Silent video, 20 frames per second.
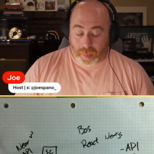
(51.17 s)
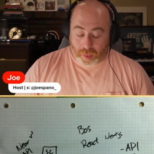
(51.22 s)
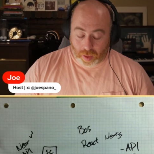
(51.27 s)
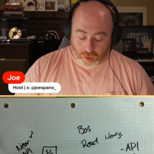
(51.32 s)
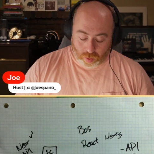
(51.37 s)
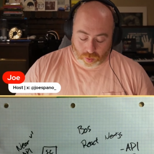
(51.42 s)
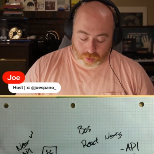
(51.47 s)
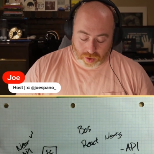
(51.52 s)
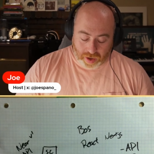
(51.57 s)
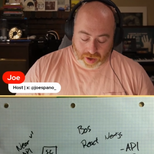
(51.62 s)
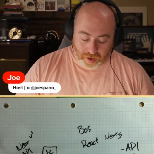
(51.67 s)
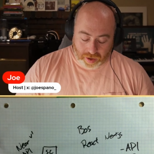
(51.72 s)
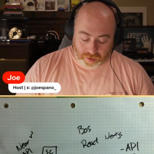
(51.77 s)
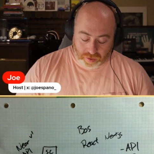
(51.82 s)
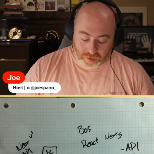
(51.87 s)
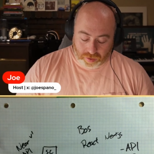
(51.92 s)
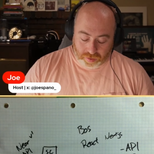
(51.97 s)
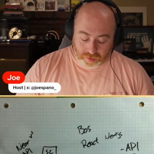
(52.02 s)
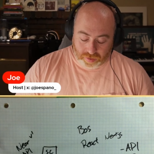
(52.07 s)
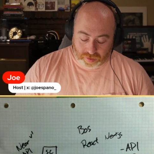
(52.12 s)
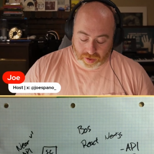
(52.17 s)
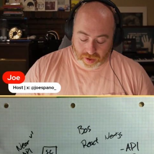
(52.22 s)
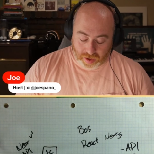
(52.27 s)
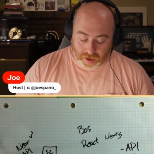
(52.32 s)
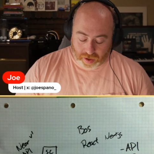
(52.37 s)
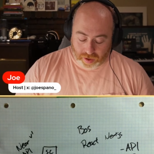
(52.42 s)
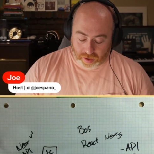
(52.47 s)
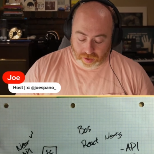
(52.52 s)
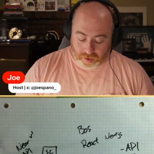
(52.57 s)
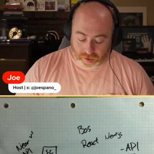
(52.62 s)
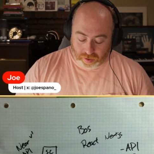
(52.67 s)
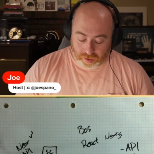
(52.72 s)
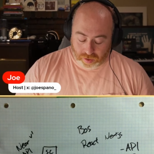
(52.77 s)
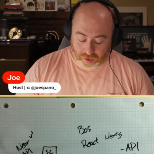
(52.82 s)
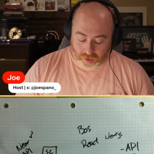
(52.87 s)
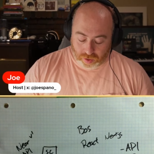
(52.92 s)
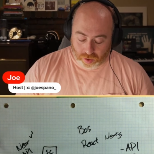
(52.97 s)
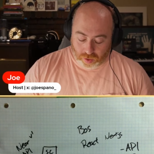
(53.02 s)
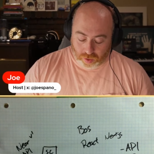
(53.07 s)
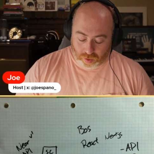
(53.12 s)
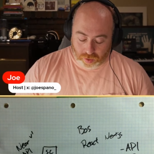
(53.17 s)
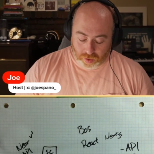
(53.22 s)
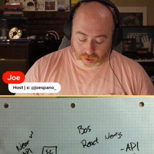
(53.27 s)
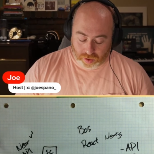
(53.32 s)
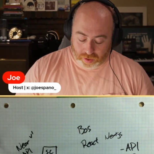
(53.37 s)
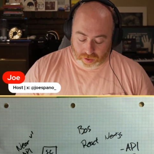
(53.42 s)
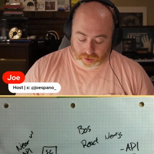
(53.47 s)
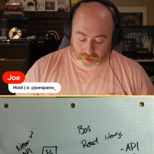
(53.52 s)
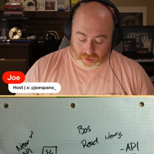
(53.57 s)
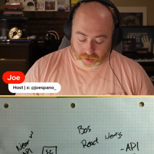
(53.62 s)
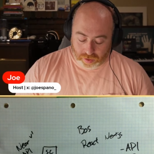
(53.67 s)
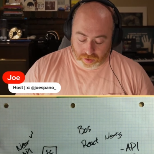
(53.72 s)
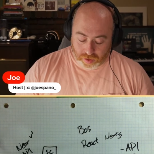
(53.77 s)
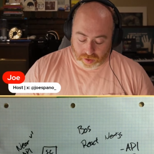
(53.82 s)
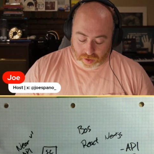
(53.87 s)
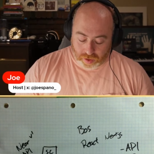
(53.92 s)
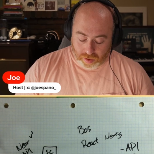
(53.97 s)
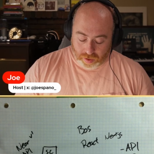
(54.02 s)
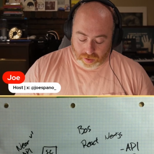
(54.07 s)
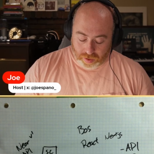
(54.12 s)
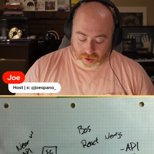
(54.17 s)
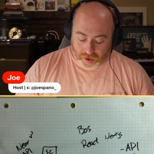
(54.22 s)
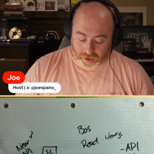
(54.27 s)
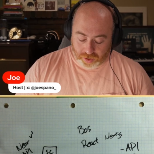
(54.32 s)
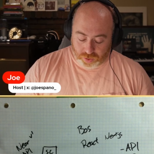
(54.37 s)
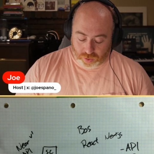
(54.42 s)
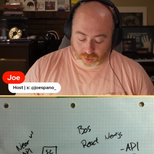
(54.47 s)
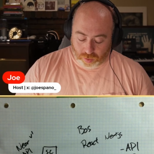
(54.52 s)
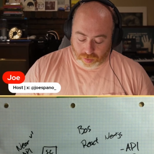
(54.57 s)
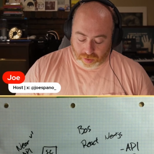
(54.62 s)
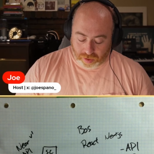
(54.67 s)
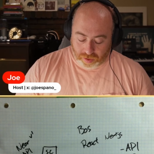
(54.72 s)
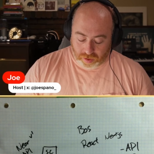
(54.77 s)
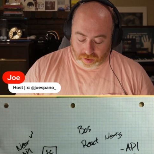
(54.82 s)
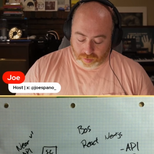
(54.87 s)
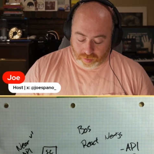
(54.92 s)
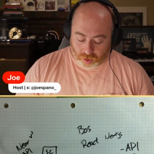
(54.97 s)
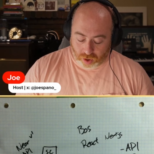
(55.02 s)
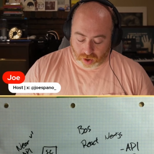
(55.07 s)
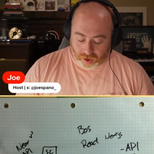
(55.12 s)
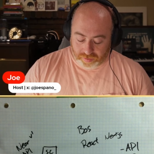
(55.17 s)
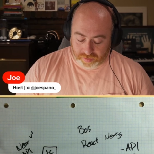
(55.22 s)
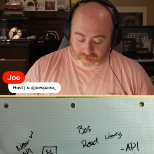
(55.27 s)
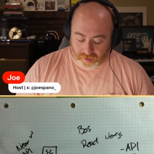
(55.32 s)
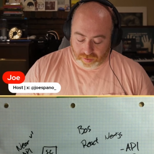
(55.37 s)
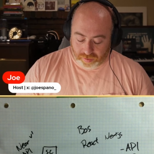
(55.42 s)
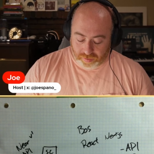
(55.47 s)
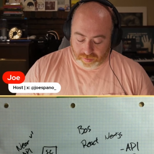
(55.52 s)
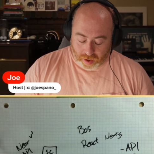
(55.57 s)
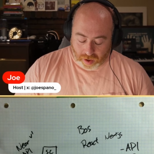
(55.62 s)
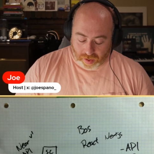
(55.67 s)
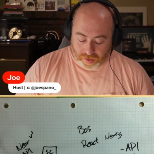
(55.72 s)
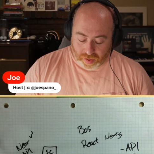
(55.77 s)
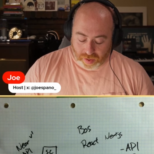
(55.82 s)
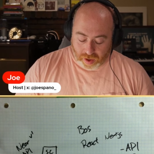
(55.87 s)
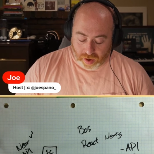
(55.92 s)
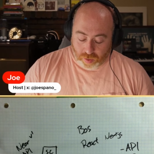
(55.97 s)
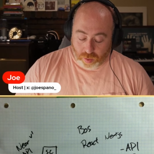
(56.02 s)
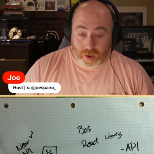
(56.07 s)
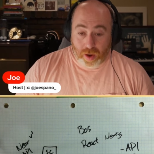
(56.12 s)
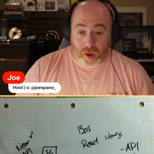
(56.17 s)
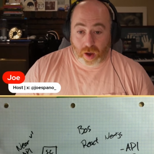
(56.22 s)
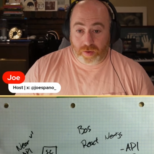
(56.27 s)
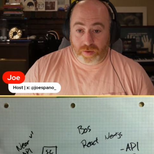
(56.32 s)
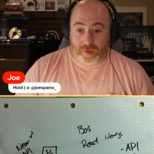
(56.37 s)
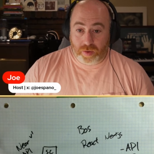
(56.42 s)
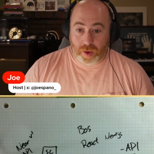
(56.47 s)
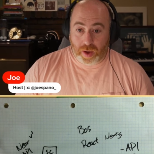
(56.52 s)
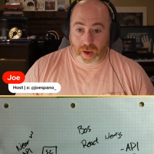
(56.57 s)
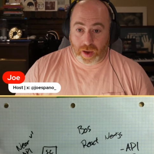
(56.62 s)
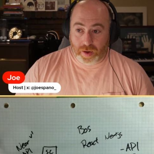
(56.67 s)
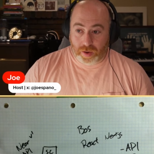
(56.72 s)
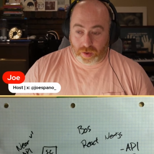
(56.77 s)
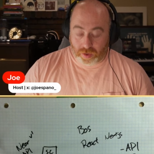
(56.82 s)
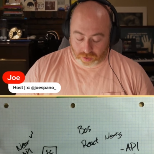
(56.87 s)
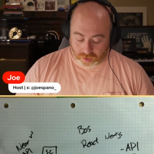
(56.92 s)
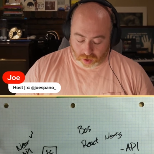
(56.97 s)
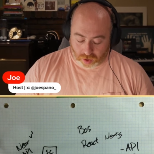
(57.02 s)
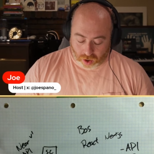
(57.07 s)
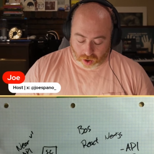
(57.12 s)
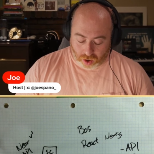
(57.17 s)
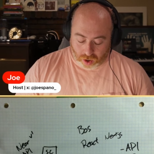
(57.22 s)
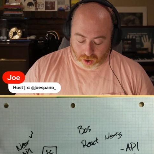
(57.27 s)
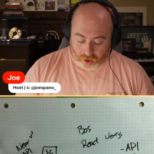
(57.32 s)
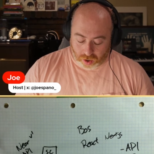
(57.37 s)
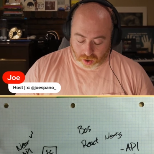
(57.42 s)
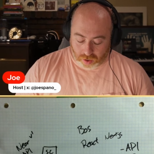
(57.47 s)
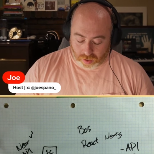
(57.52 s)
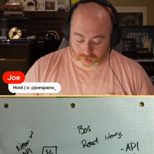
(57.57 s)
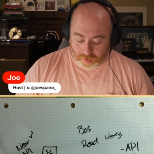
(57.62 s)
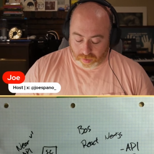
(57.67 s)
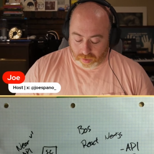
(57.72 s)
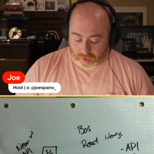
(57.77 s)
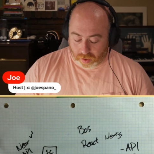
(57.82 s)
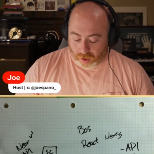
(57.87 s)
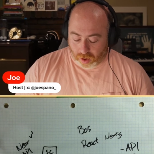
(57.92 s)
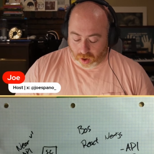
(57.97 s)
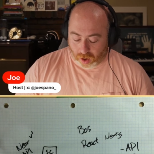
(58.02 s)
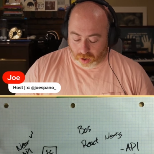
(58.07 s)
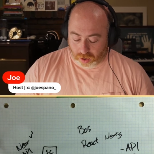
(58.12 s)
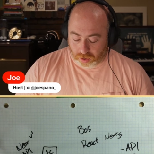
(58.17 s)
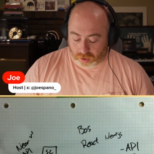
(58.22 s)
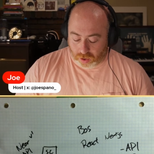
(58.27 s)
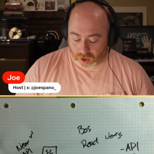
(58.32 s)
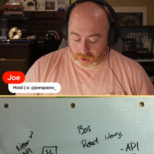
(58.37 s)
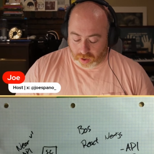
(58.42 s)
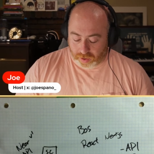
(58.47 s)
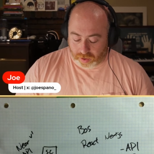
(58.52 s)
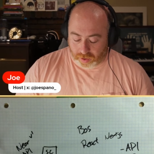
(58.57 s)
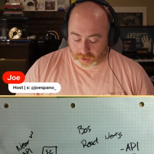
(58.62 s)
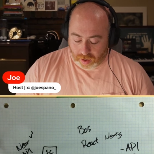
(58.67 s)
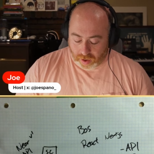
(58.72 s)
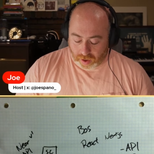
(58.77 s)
We handled then, the actual minting process. And then we also handled all our logging.